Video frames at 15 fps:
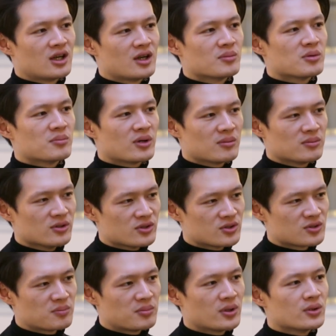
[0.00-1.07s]
I'm a
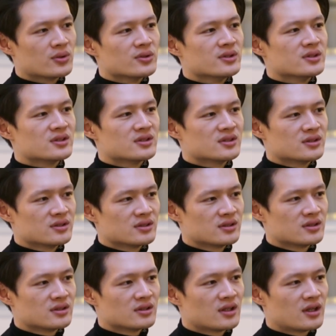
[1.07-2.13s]
published poet.
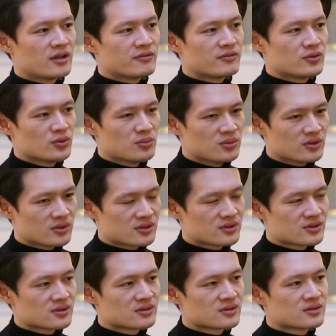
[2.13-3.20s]
I have 2
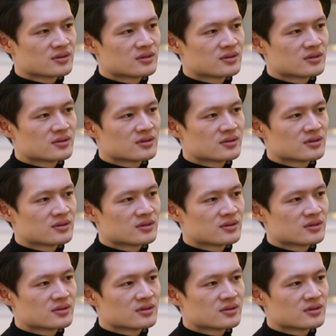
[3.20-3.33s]
books.